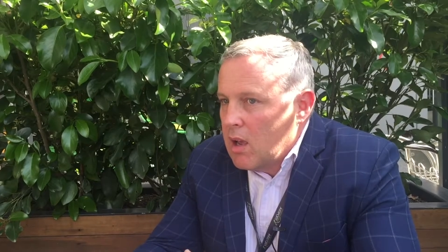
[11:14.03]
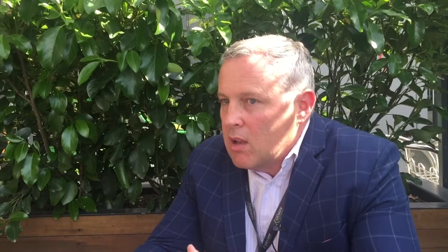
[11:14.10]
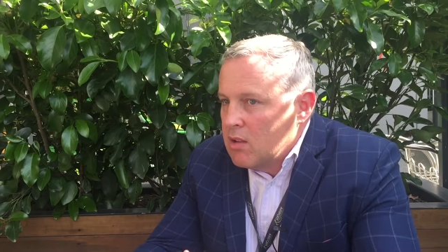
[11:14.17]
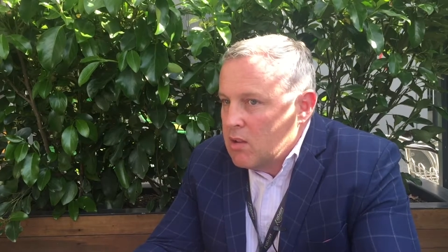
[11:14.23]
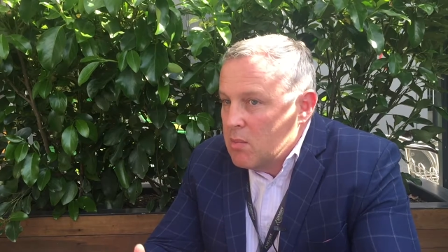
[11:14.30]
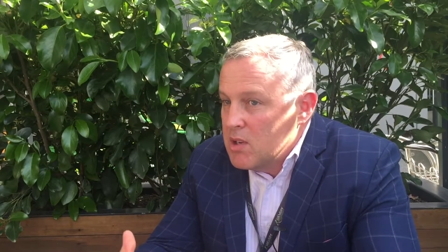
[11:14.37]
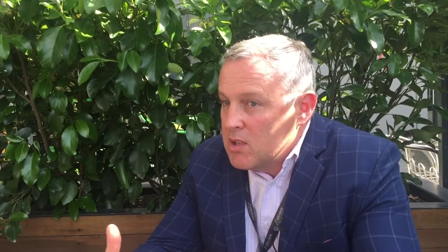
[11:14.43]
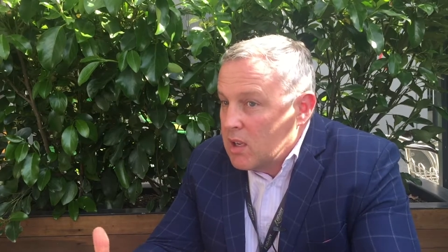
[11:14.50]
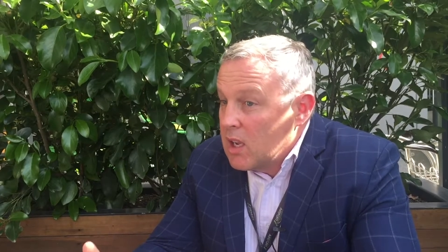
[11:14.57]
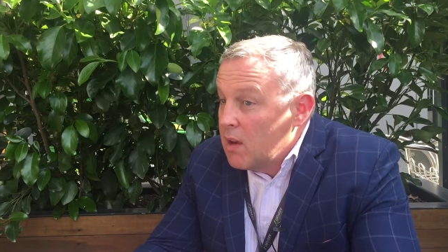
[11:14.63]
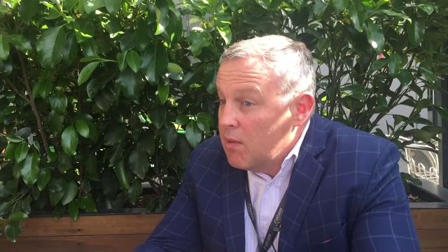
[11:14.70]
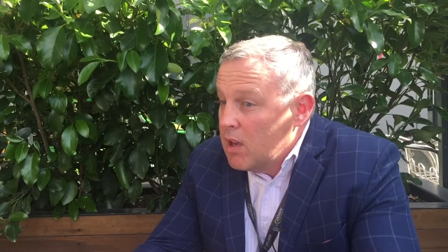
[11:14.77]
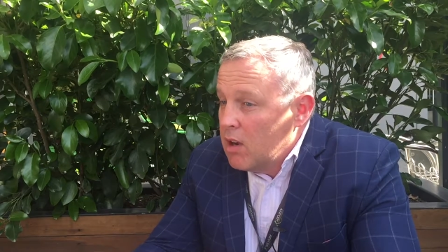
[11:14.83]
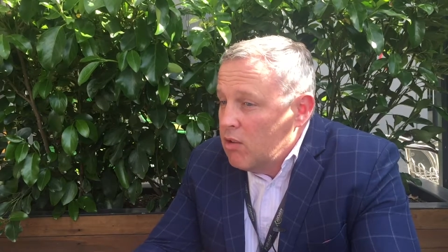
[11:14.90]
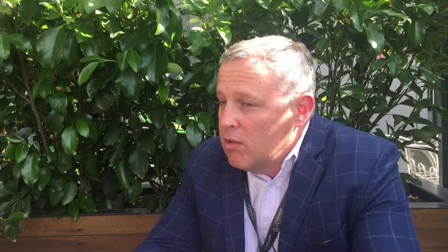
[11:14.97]
domestic
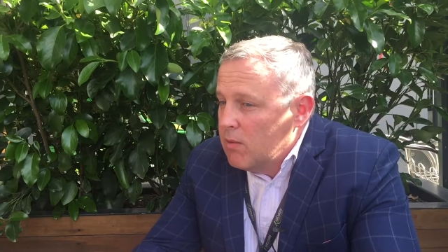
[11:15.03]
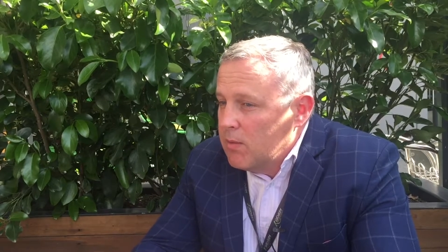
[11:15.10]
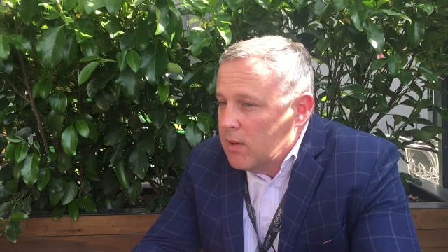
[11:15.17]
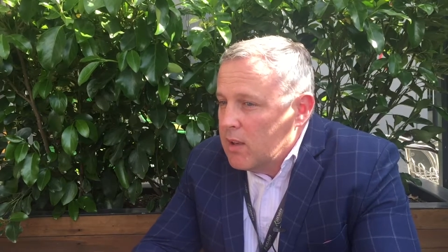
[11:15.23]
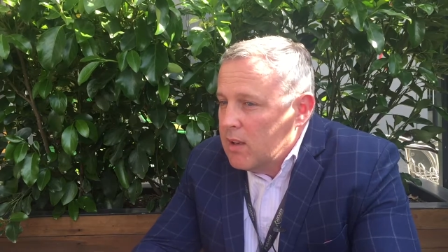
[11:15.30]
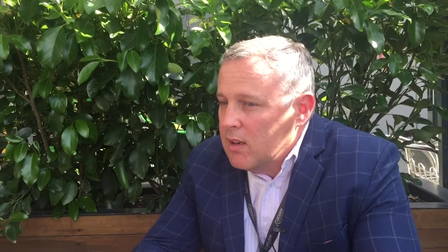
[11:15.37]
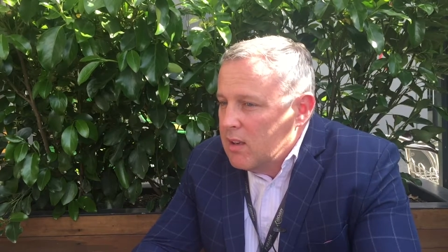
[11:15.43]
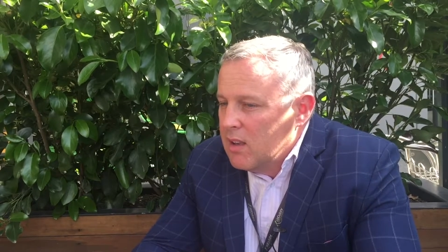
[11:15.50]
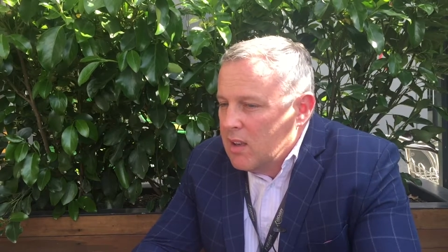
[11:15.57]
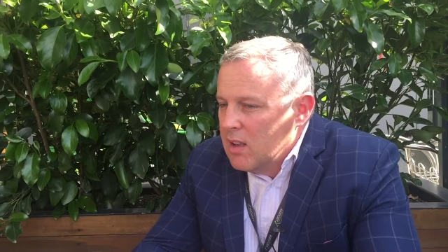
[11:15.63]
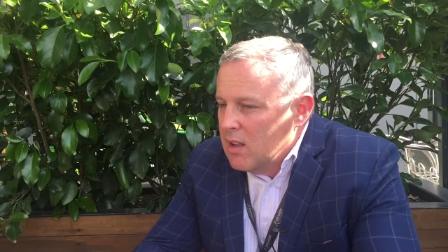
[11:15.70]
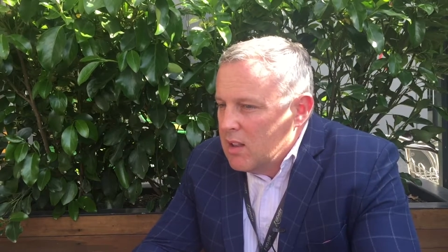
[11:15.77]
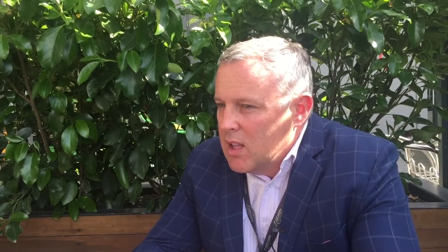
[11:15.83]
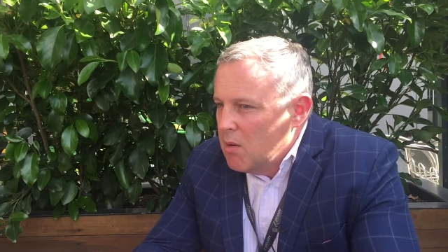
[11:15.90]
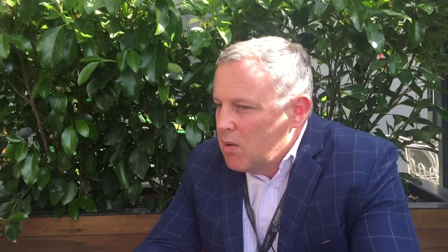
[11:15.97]
aviation fleet,
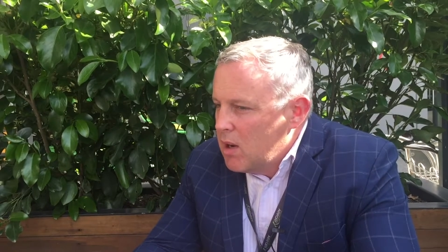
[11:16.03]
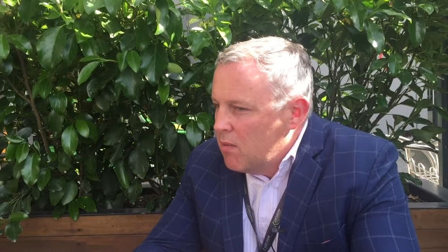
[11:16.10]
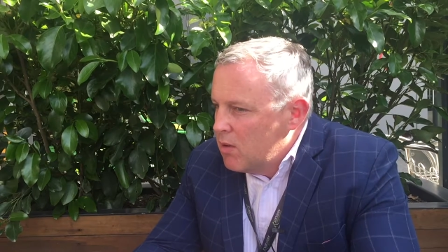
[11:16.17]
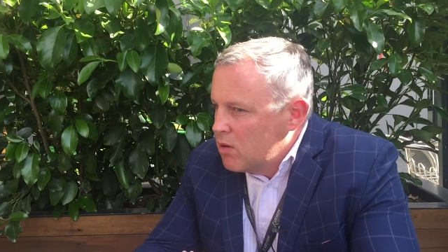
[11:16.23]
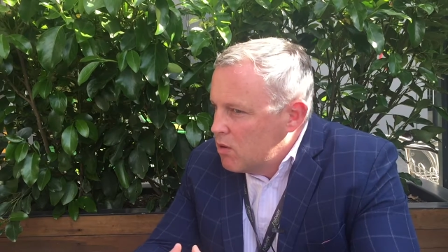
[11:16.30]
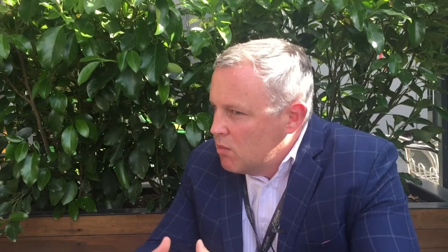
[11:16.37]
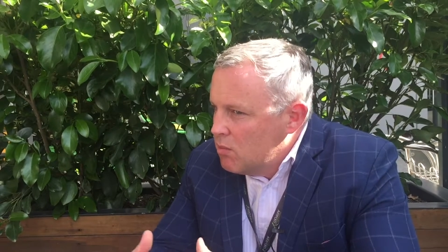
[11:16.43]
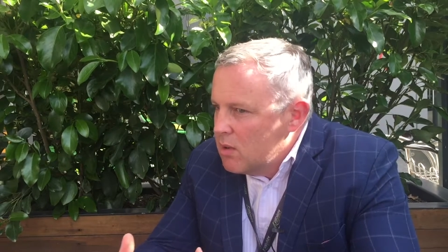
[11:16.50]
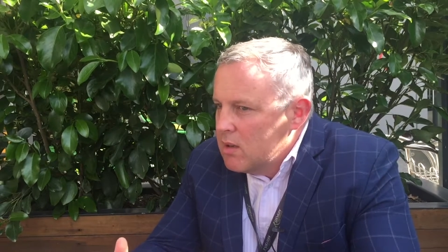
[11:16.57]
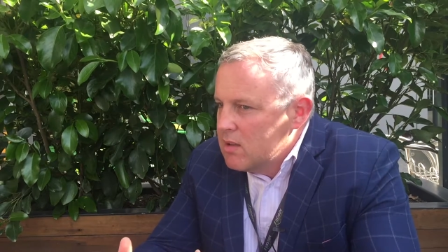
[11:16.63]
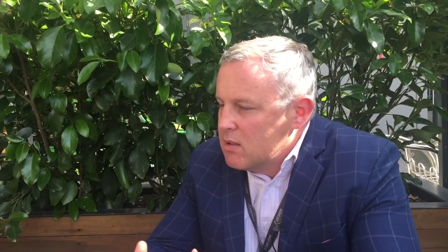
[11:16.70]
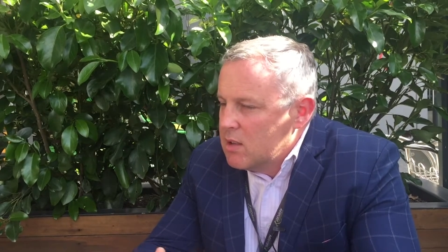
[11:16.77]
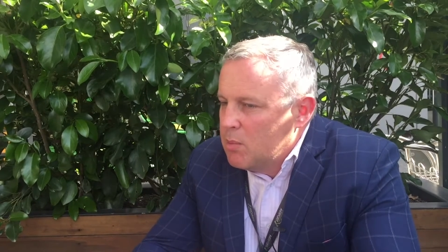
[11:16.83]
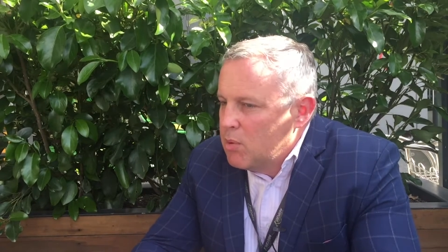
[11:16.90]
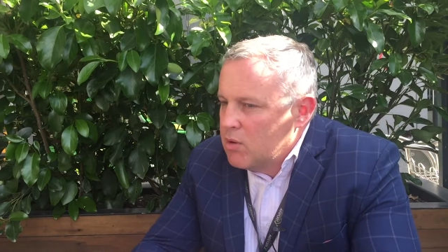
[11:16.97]
that would have a
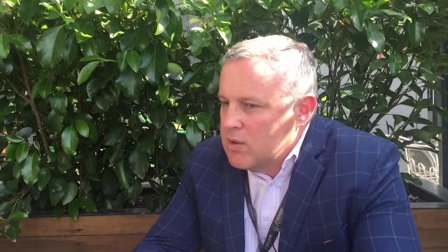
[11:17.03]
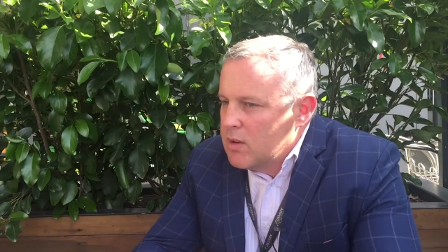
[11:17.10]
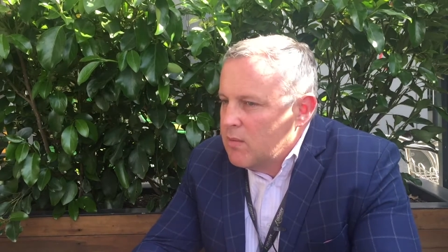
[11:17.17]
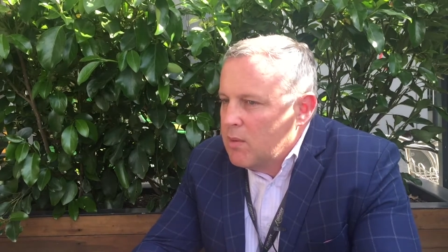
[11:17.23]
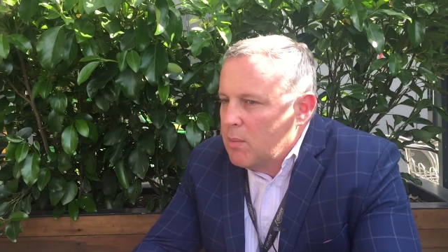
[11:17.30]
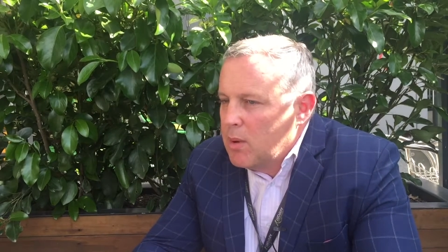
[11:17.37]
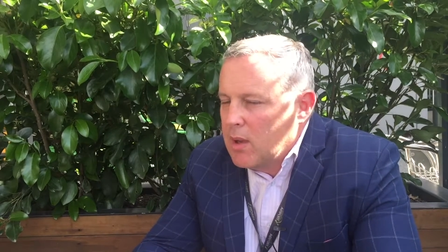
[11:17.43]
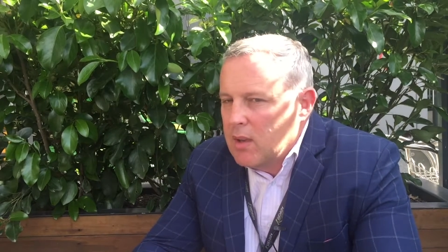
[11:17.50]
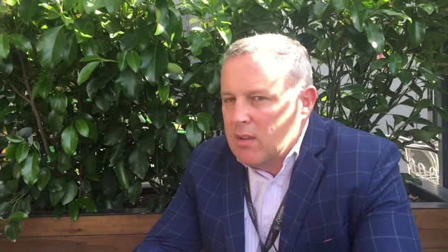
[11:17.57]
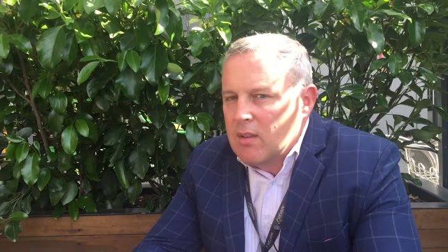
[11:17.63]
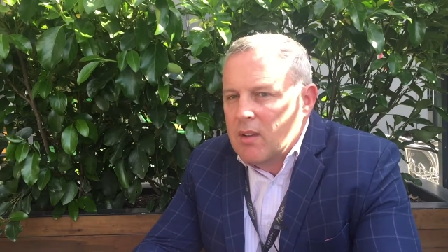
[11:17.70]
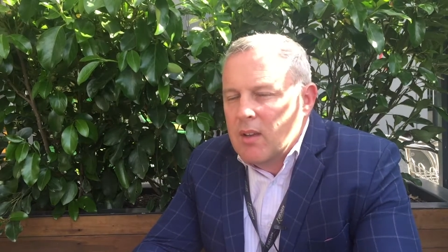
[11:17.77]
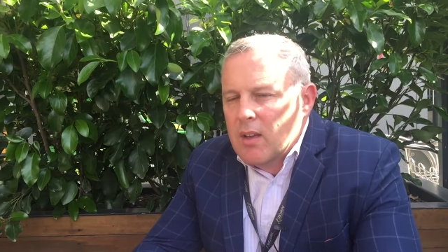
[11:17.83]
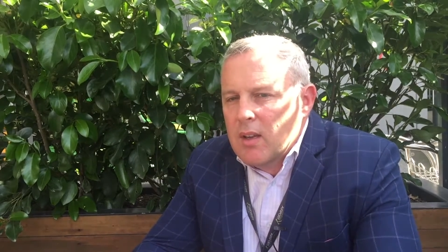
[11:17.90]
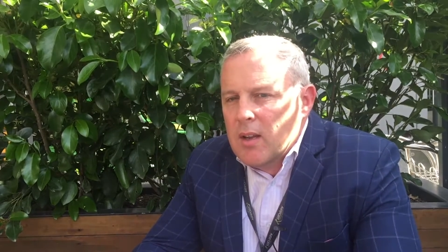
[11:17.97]
tremendously positive
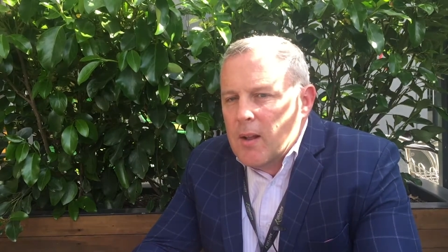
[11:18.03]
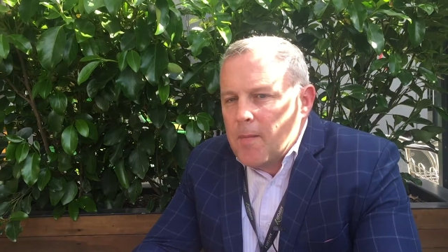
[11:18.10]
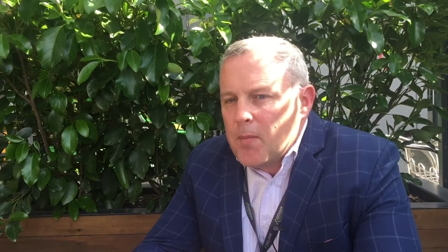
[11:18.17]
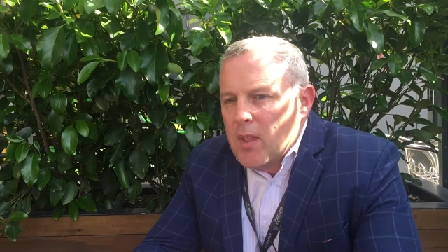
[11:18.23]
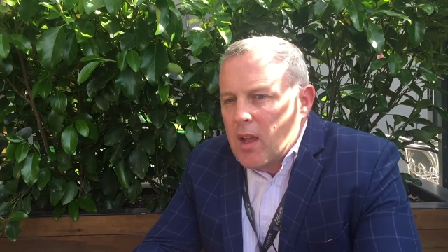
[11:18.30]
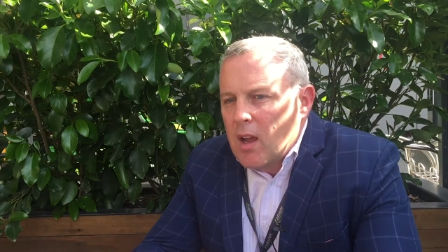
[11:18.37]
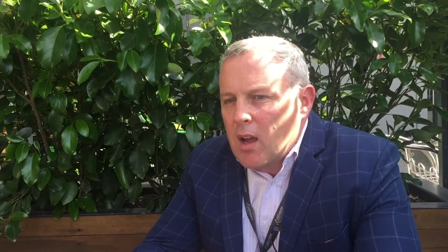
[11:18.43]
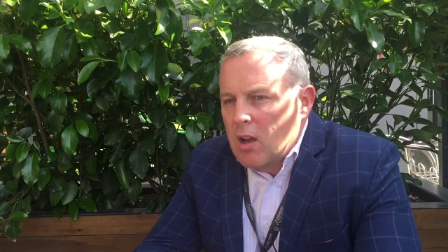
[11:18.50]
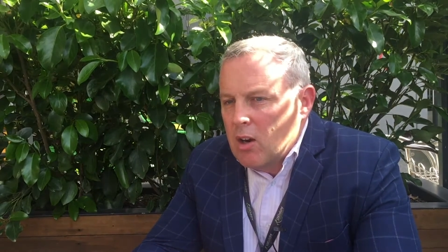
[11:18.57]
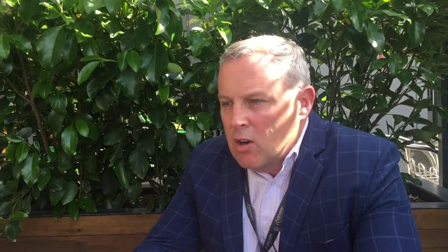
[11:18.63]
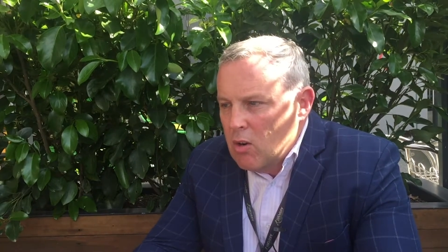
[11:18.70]
impact.